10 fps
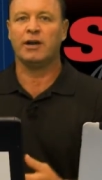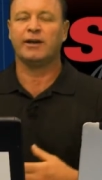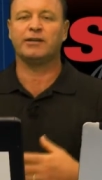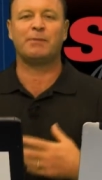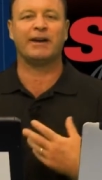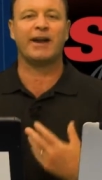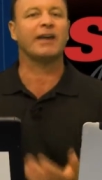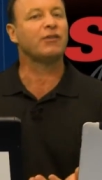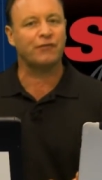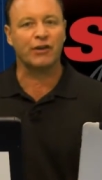He's been a
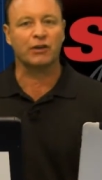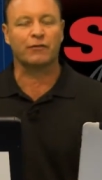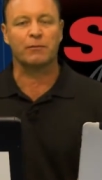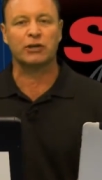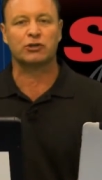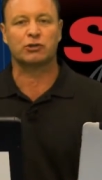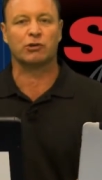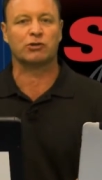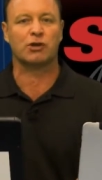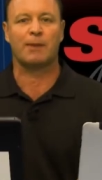nice fill-in for me at
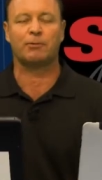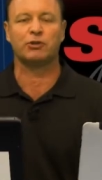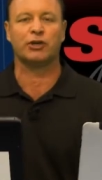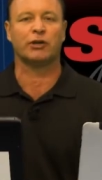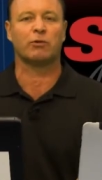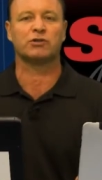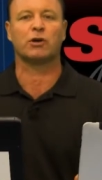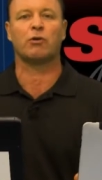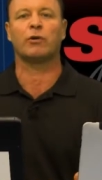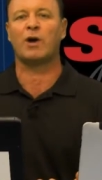shortstop when Jeter wasn't
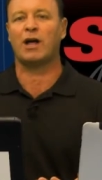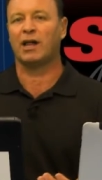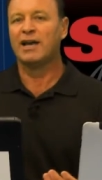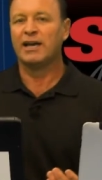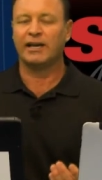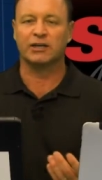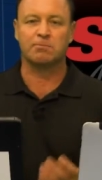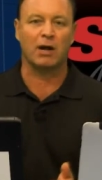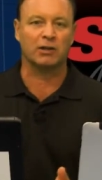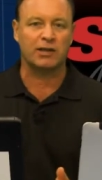going well. He has
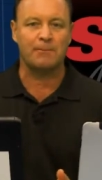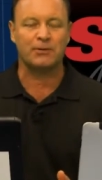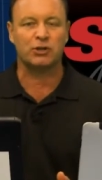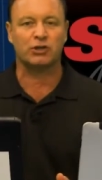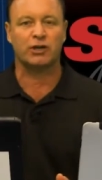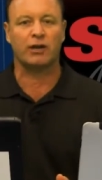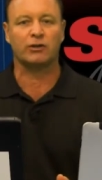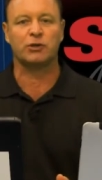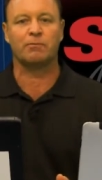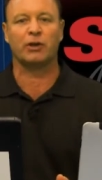multi-position
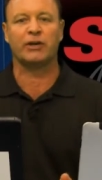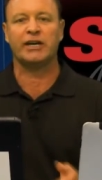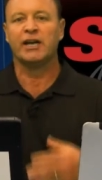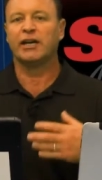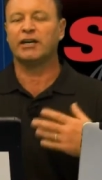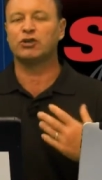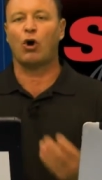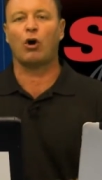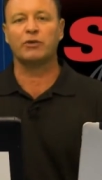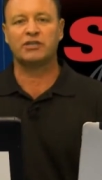eligibility. He
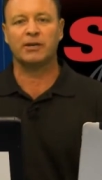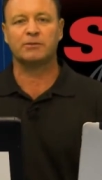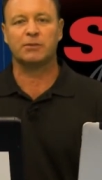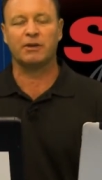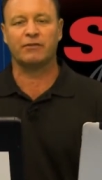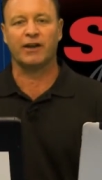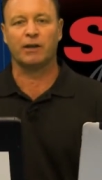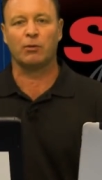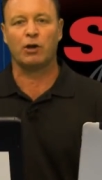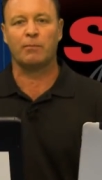always seems to be
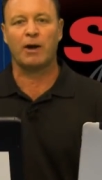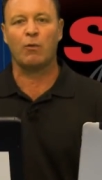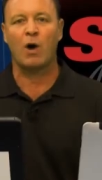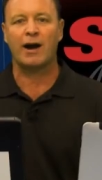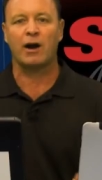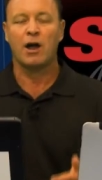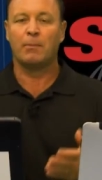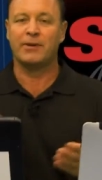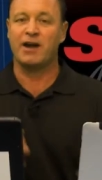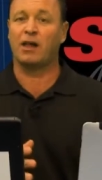available on my wire.
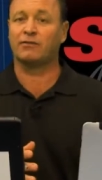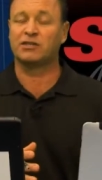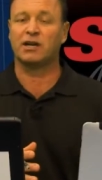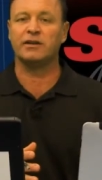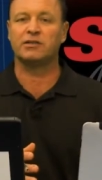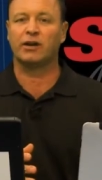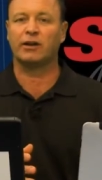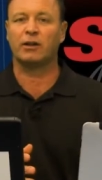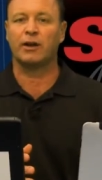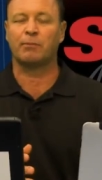But now all of a sudden, he's going to
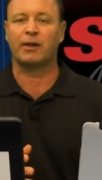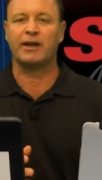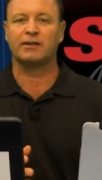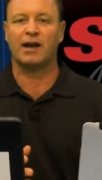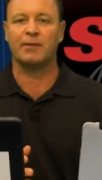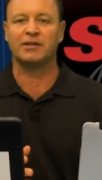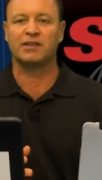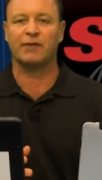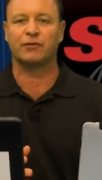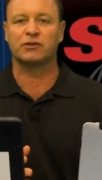get a lot of playing time in
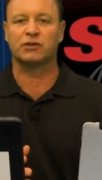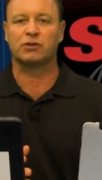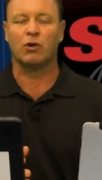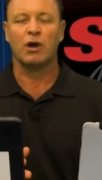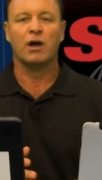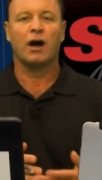San Francisco.